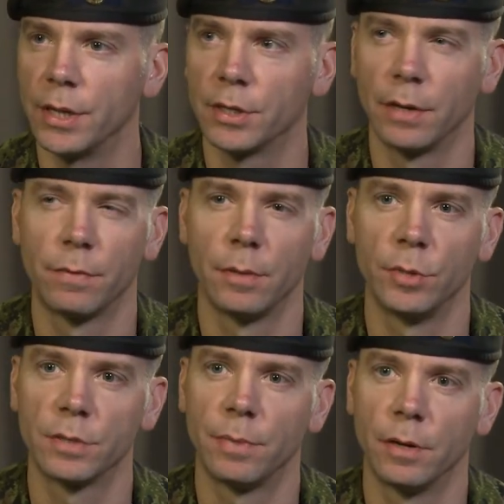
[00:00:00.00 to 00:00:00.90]
Actually, for the
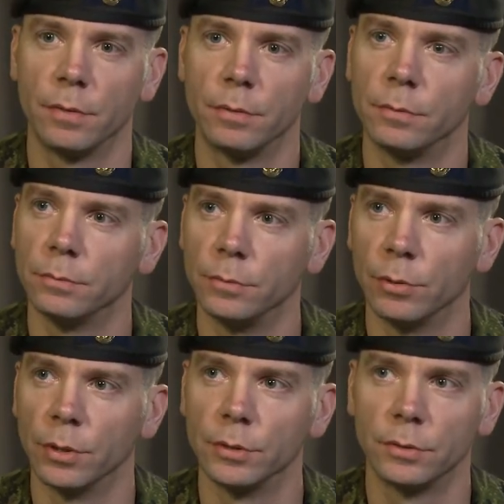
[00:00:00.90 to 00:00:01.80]
most part, we
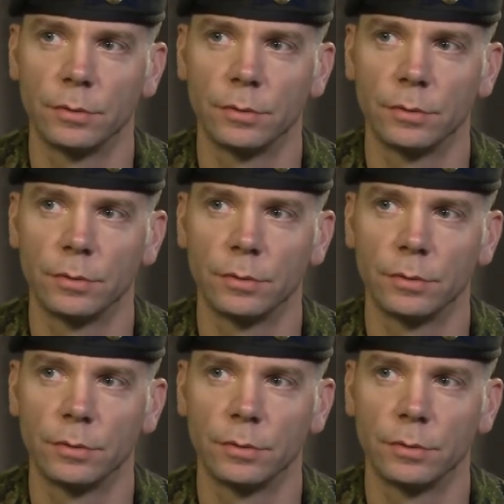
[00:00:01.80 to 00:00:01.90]
were